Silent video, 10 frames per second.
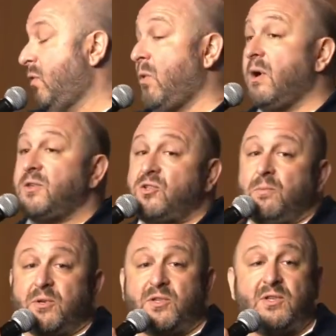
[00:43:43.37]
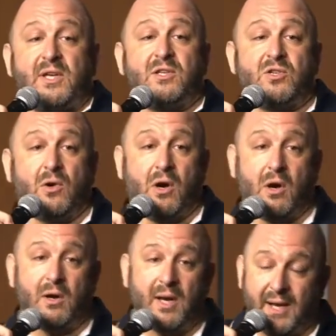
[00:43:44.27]
The word supersedes your
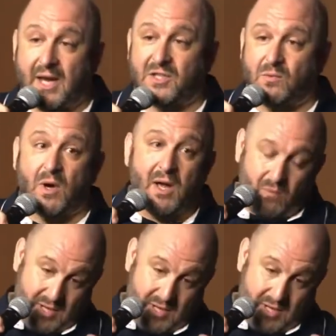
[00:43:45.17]
hurt. And guess what?